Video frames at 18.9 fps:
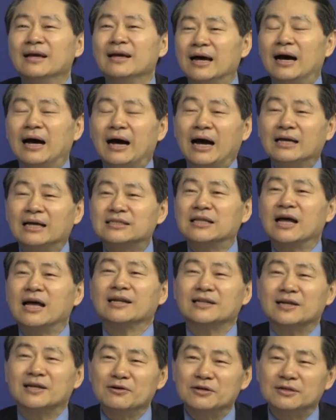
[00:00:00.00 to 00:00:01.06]
I
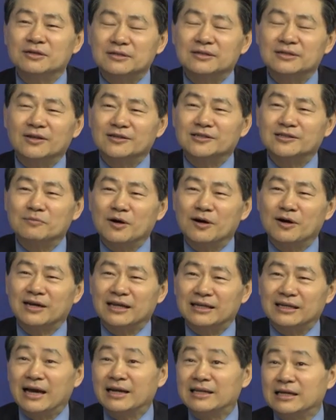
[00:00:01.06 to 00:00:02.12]
started going to North America
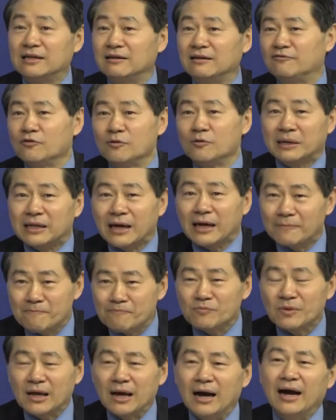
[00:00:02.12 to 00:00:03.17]
in 1984, but
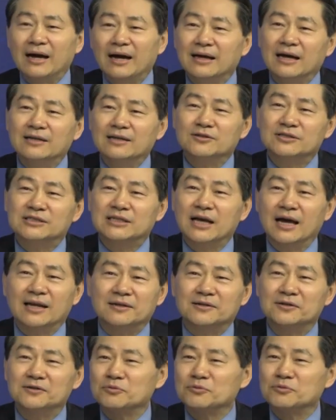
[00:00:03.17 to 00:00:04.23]
as you said,
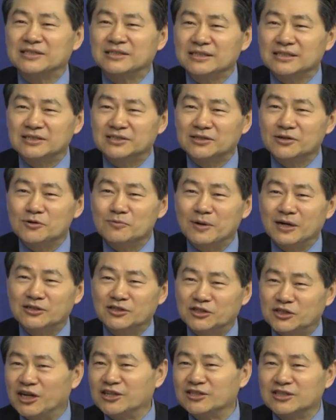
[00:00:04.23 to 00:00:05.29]
we see so
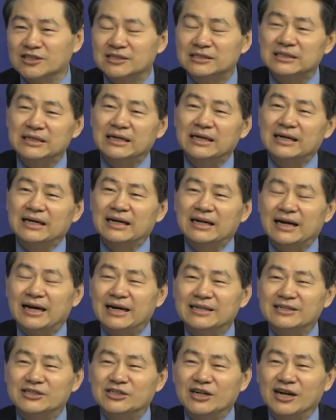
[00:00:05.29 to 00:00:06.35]
much changes
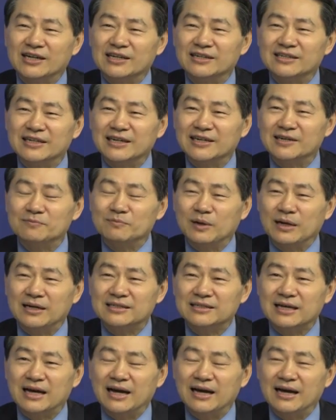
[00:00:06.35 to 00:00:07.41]
in China taking
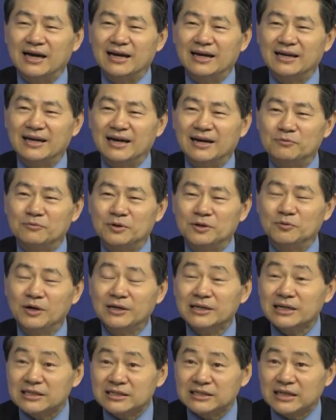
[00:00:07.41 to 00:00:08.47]
place. We
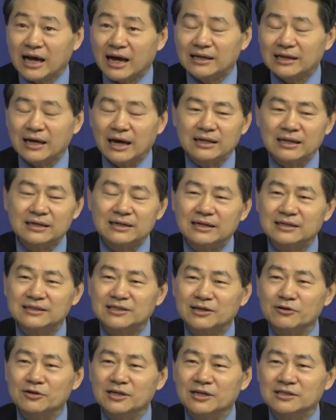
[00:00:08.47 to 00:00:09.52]
witnessed that, and
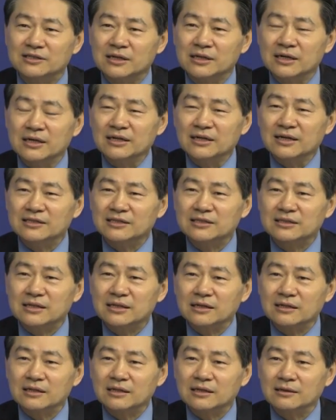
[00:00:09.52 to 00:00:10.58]
so it's
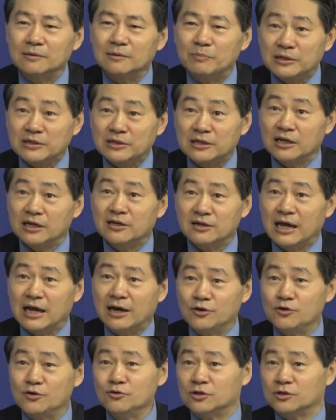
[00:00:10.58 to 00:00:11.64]
the business leader
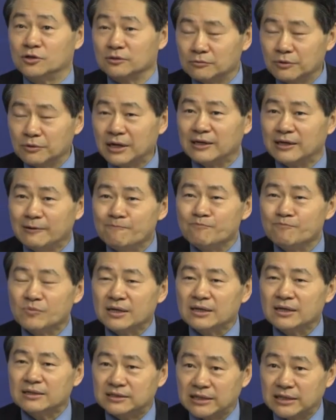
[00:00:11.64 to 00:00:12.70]
like you to really
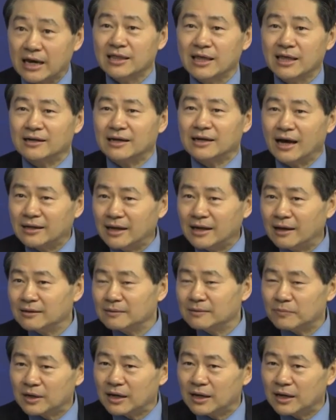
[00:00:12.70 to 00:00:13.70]
say that, and then